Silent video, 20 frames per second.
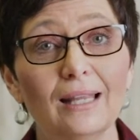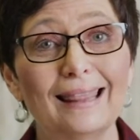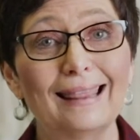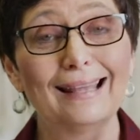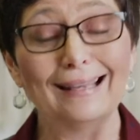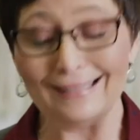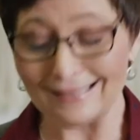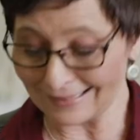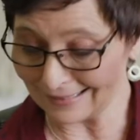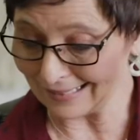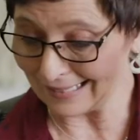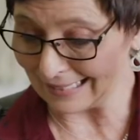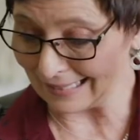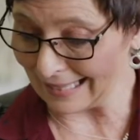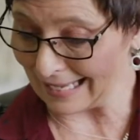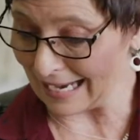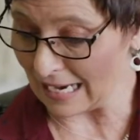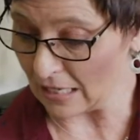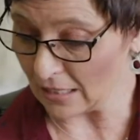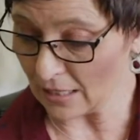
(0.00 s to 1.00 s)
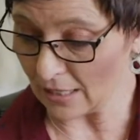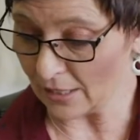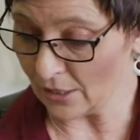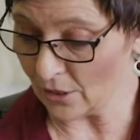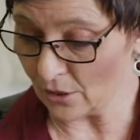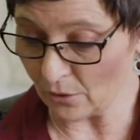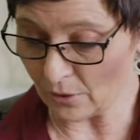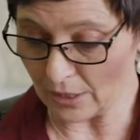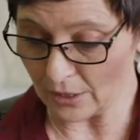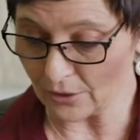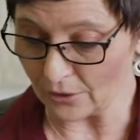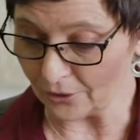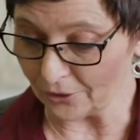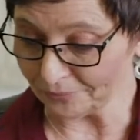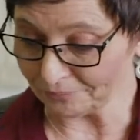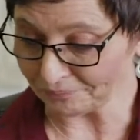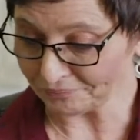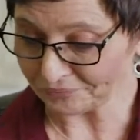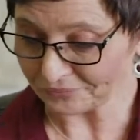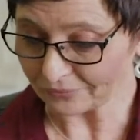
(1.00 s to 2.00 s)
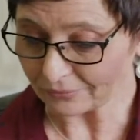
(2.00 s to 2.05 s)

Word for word: that is like that? I know I do.